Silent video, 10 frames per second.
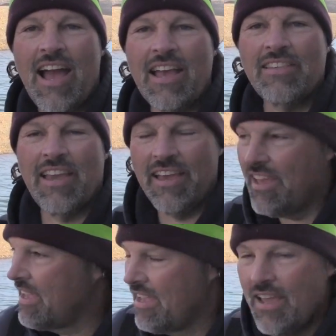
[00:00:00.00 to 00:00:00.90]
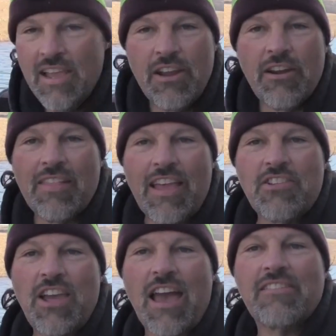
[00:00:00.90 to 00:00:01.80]
guys, here at Lake
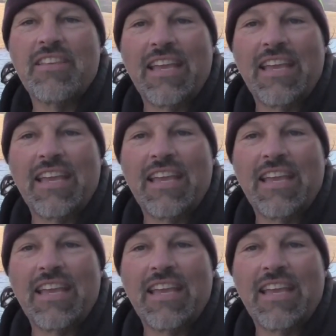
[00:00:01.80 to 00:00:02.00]
Shasta,